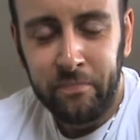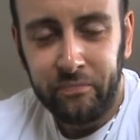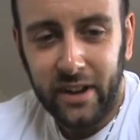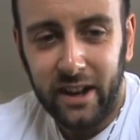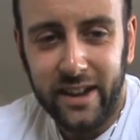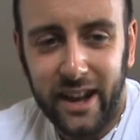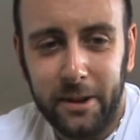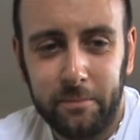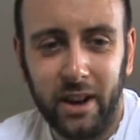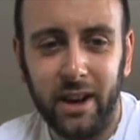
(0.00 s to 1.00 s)
Okay,
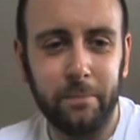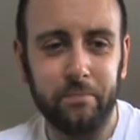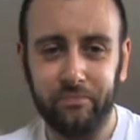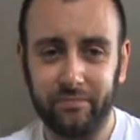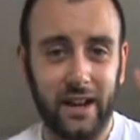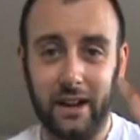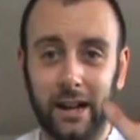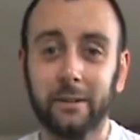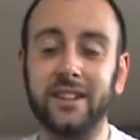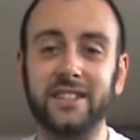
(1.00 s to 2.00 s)
I'm
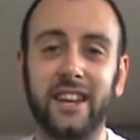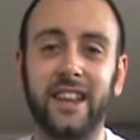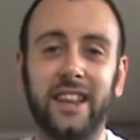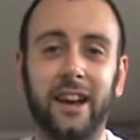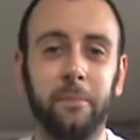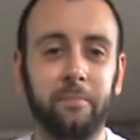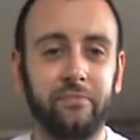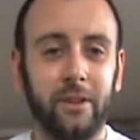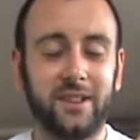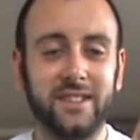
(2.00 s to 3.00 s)
going to say this now,
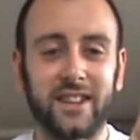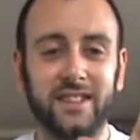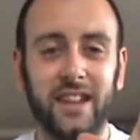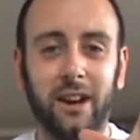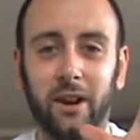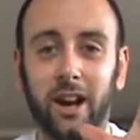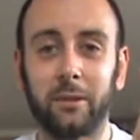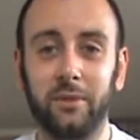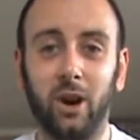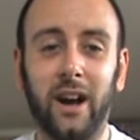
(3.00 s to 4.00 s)
I
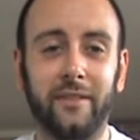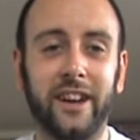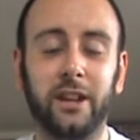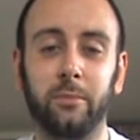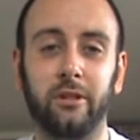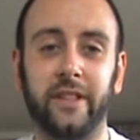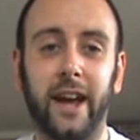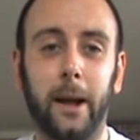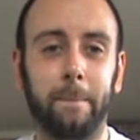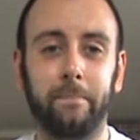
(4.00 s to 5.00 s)
am not having any more of
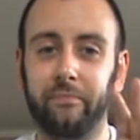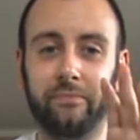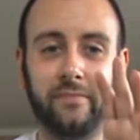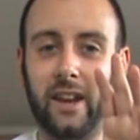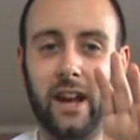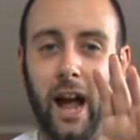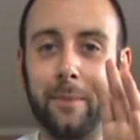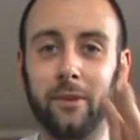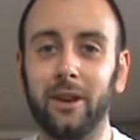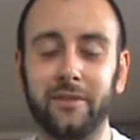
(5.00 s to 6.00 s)
that. I'm
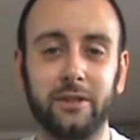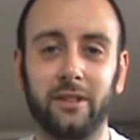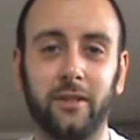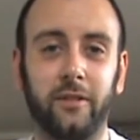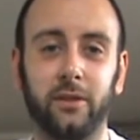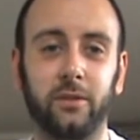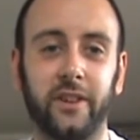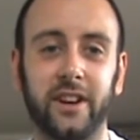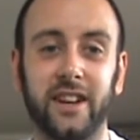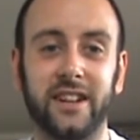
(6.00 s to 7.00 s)
not even doing a final
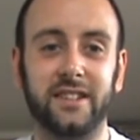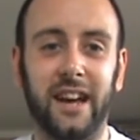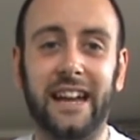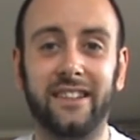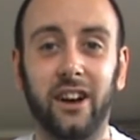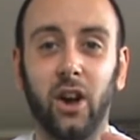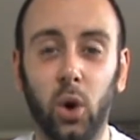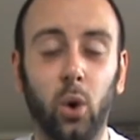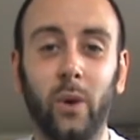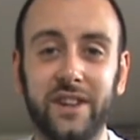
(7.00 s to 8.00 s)
verdict, and I
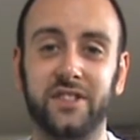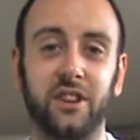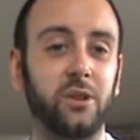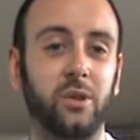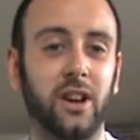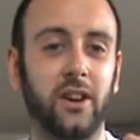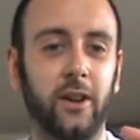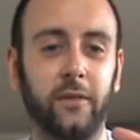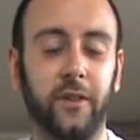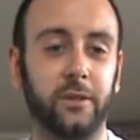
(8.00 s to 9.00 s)
always do
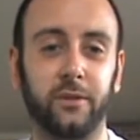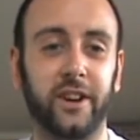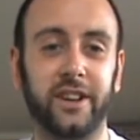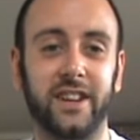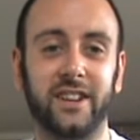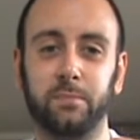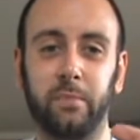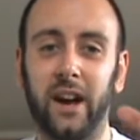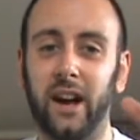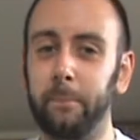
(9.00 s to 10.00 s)
a final verdict,
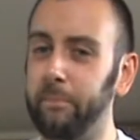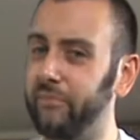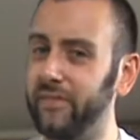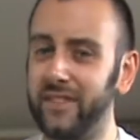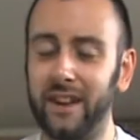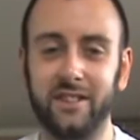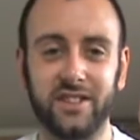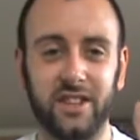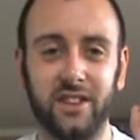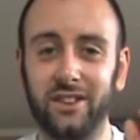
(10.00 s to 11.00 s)
but there
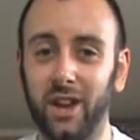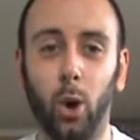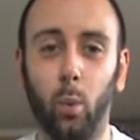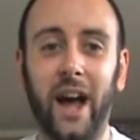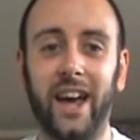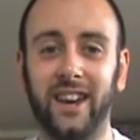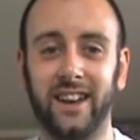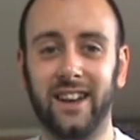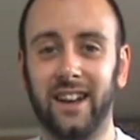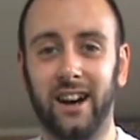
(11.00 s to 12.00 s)
is no way
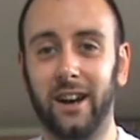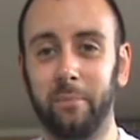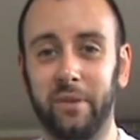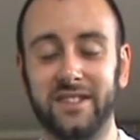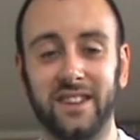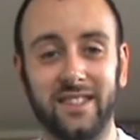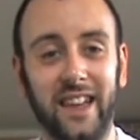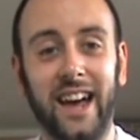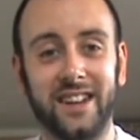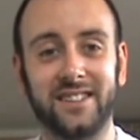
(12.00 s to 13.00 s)
I'm putting
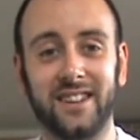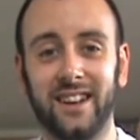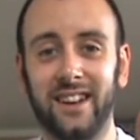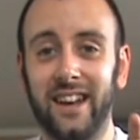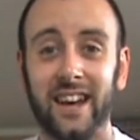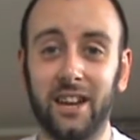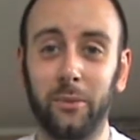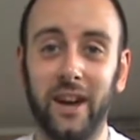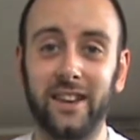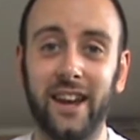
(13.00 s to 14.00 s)
that
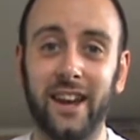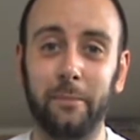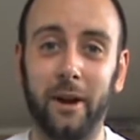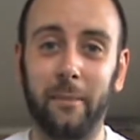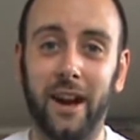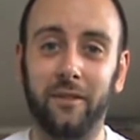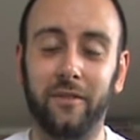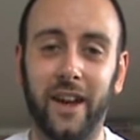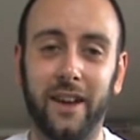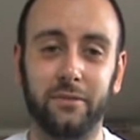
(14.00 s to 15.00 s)
anywhere near my
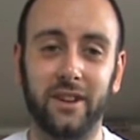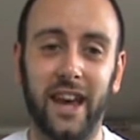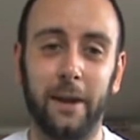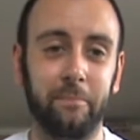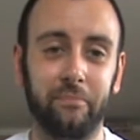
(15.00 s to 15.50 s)
mouth ever again.